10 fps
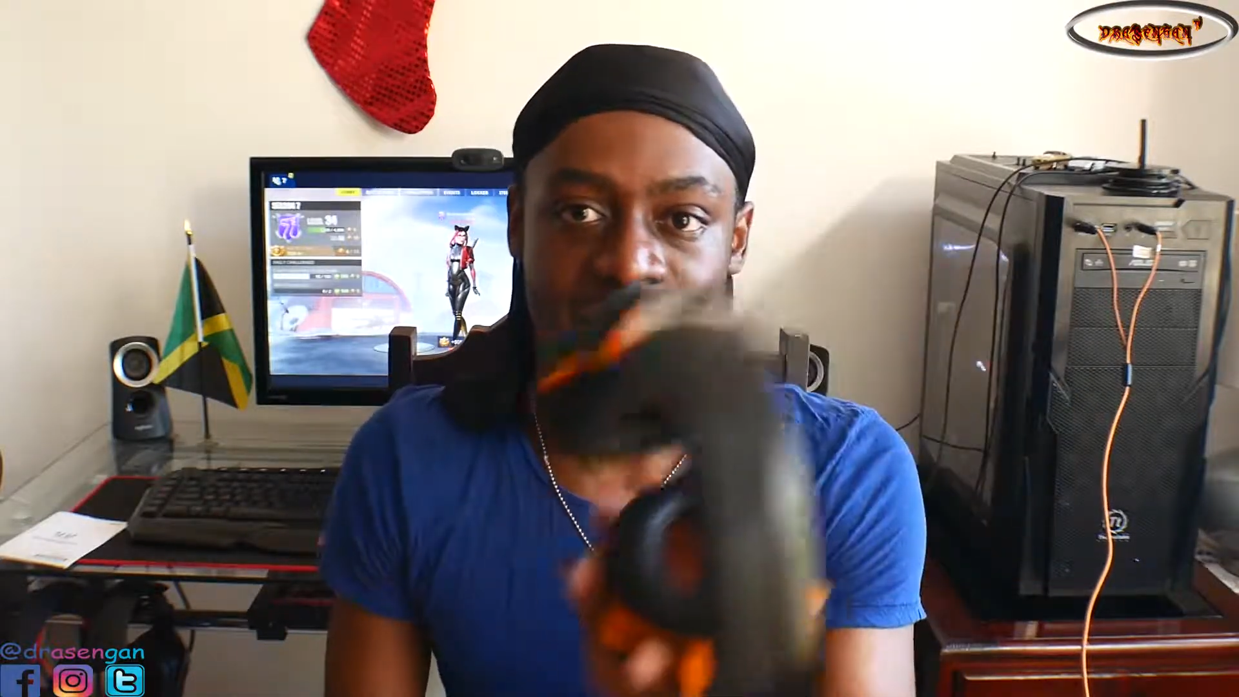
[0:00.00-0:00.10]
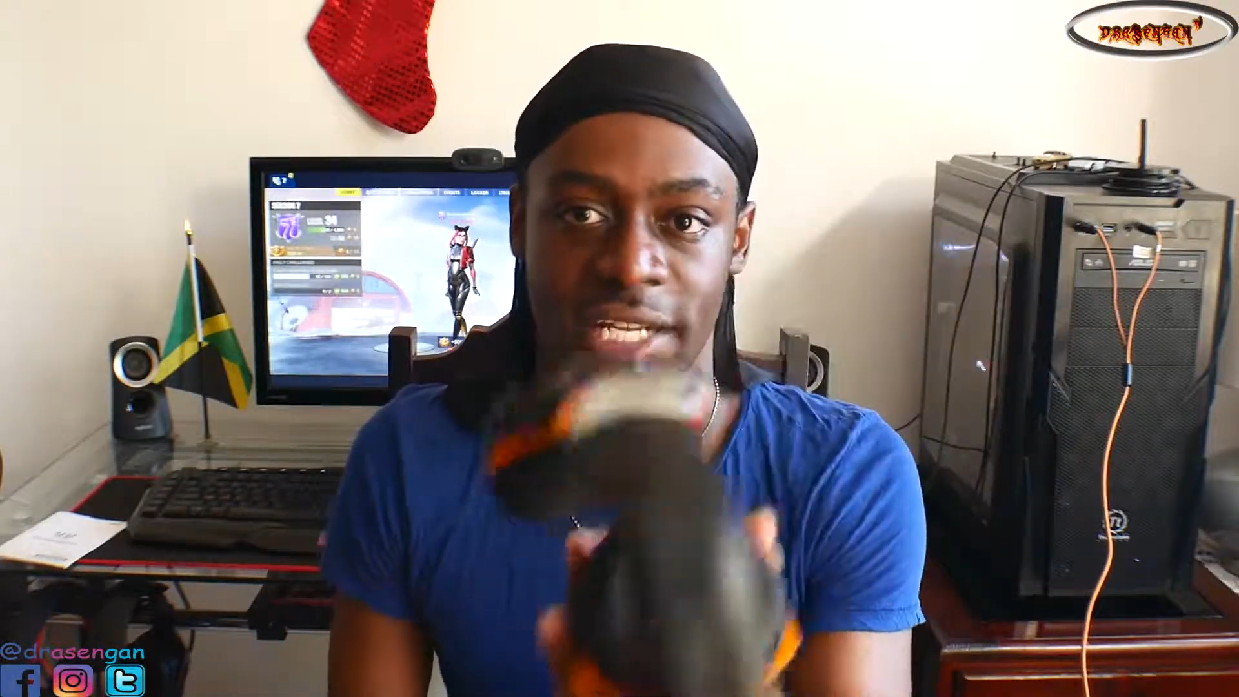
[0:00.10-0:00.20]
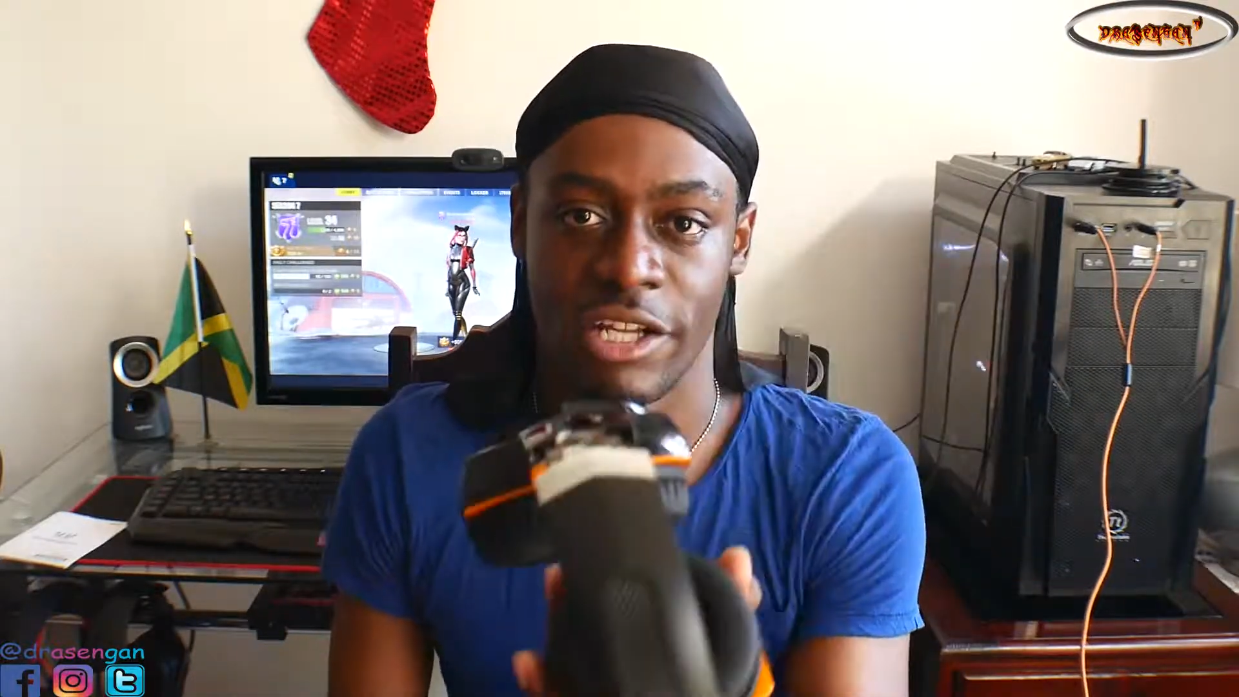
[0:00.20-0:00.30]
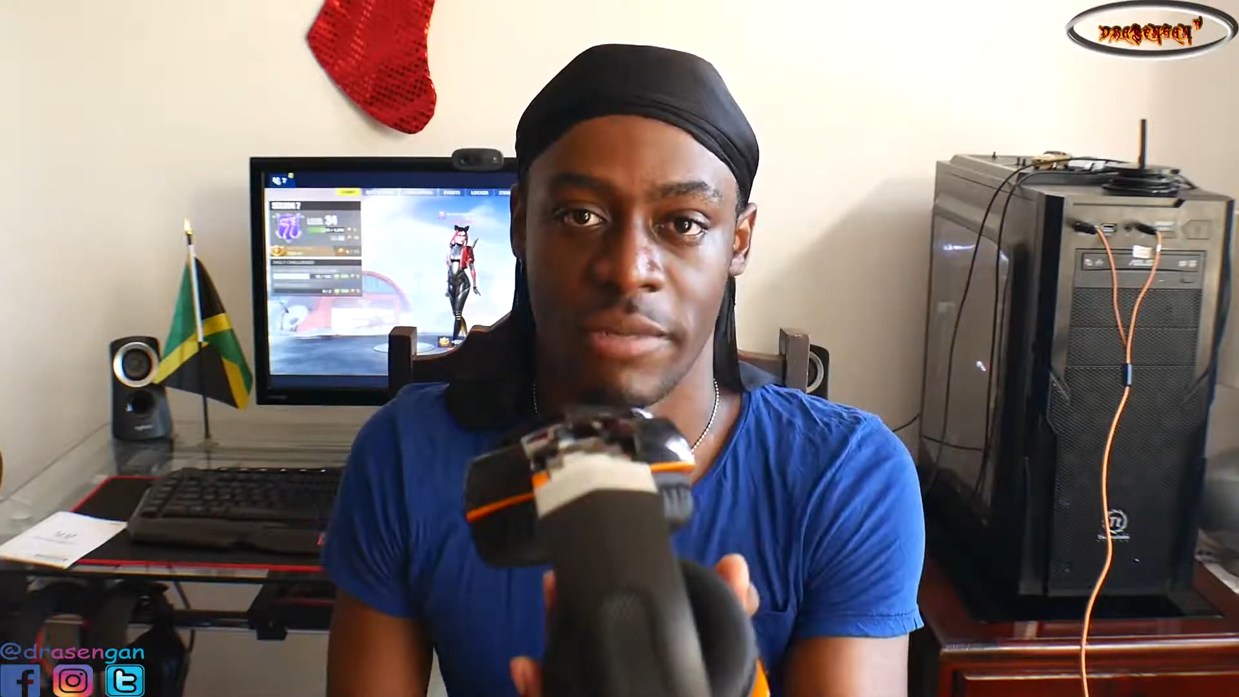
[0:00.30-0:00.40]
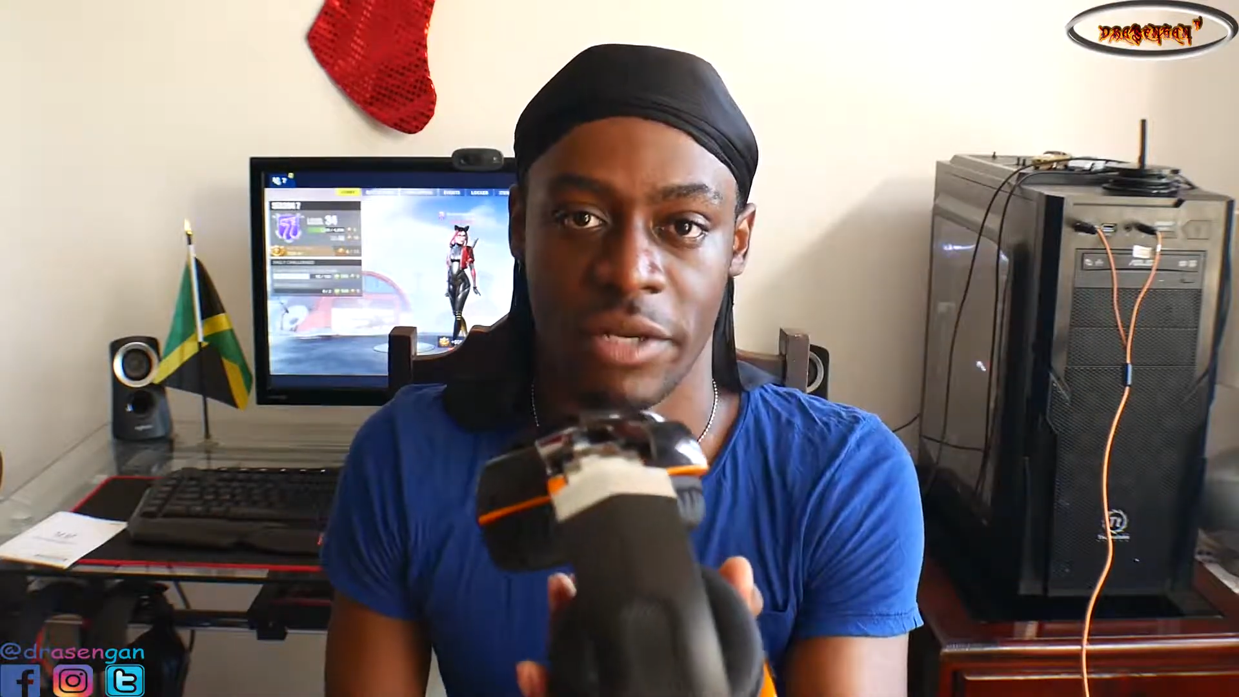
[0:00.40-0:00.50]
tell
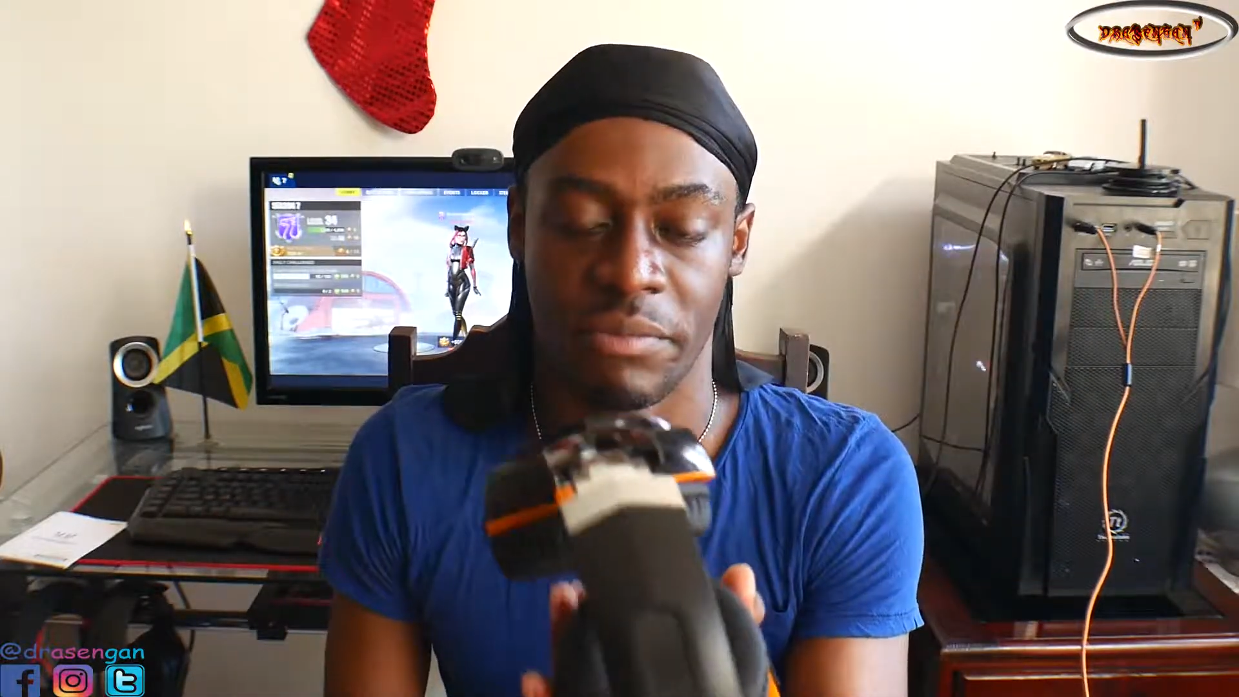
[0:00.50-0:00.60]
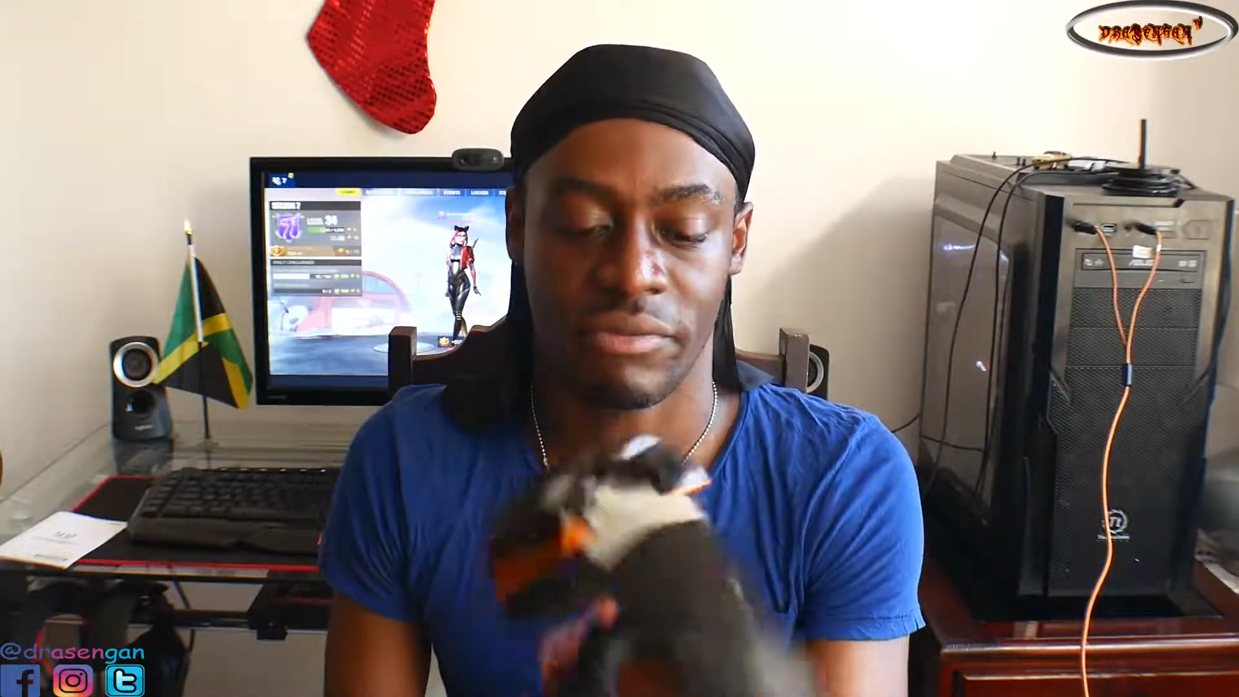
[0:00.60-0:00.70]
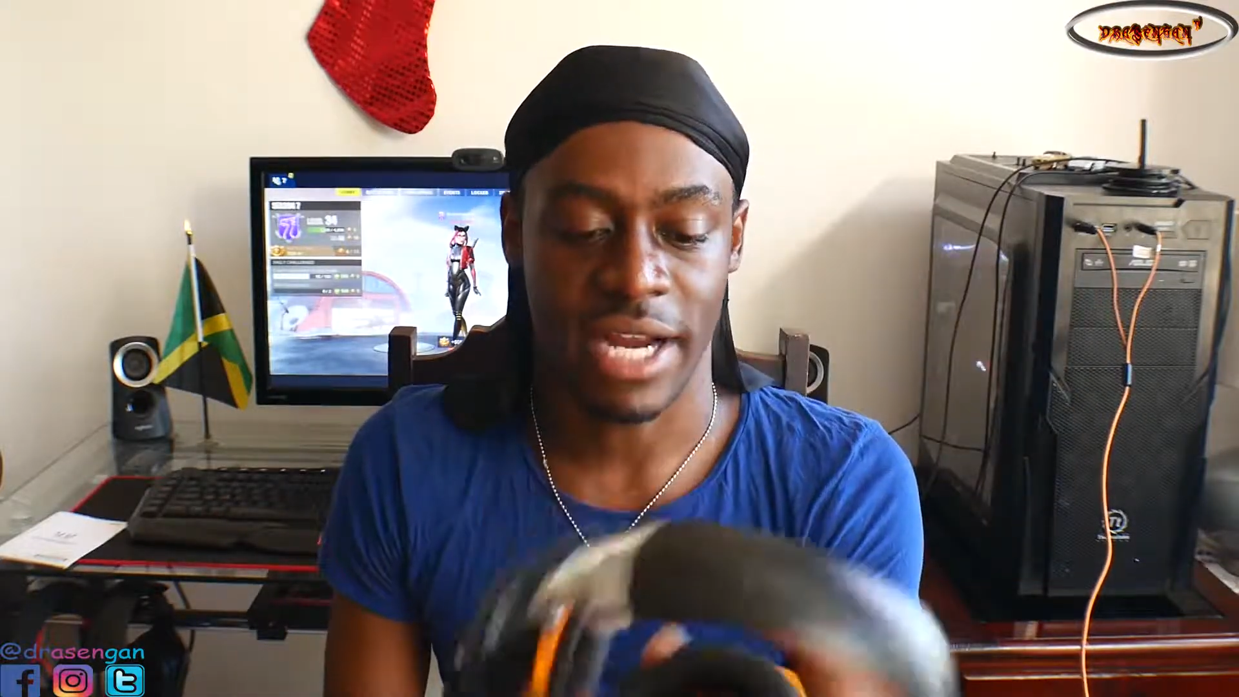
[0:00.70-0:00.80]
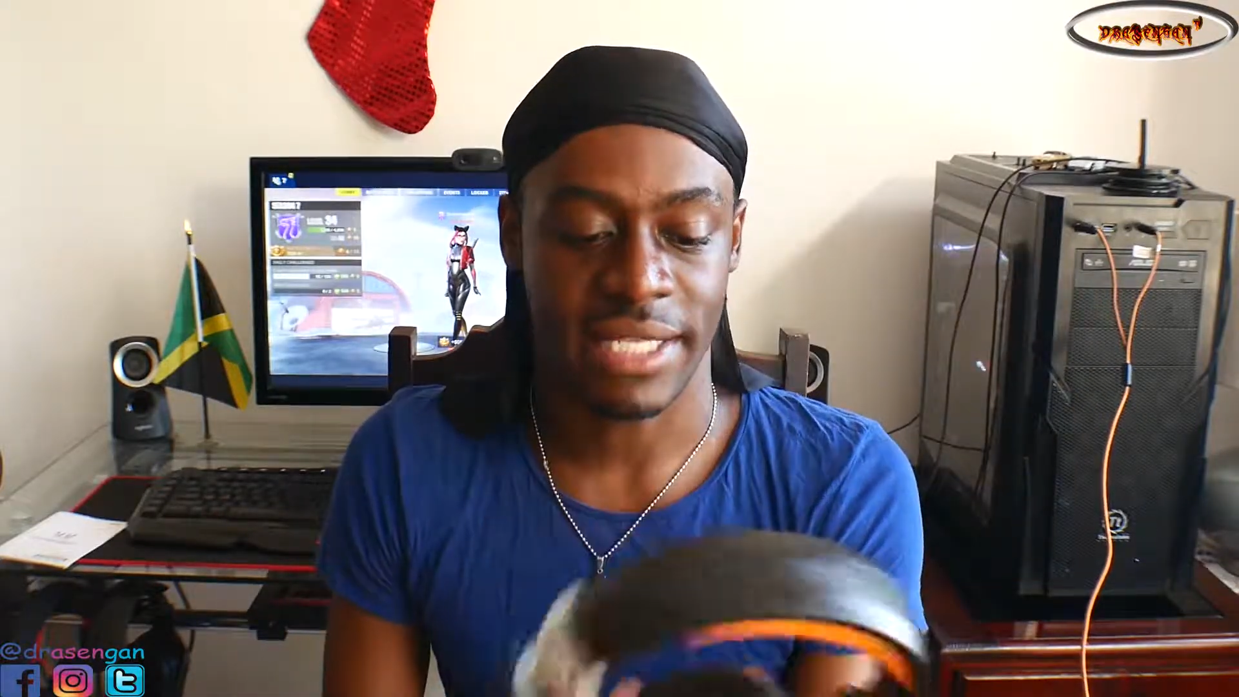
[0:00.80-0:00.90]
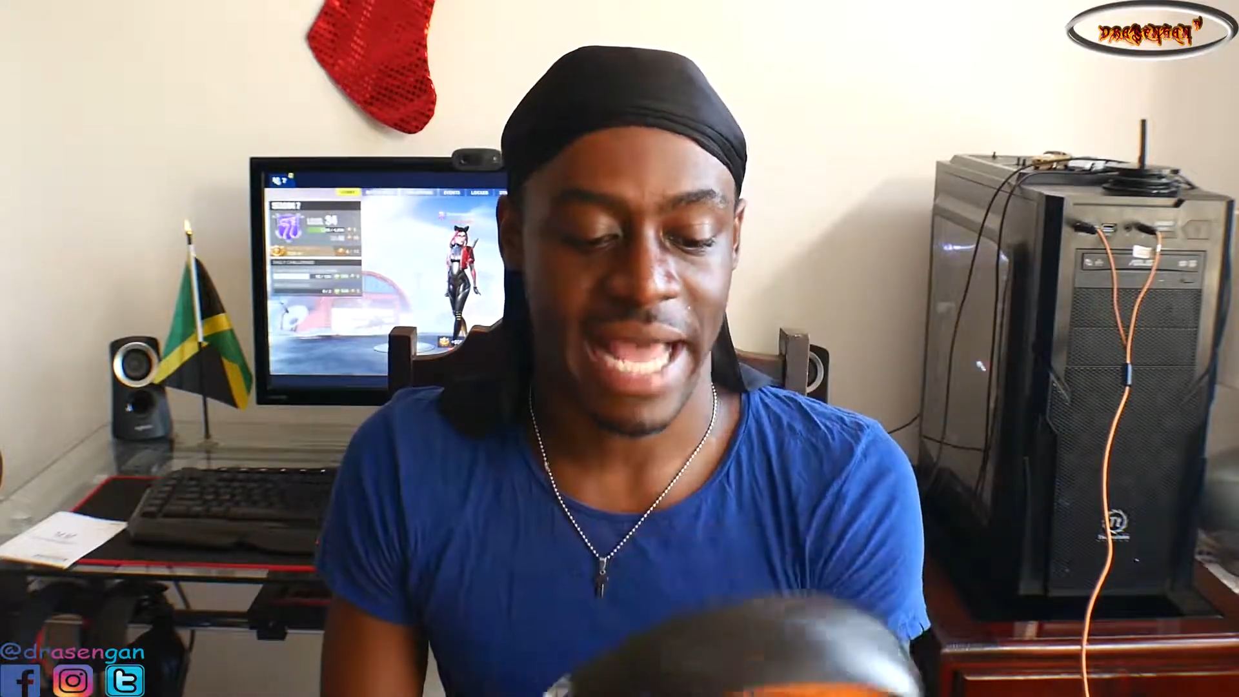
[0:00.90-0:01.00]
you about the price.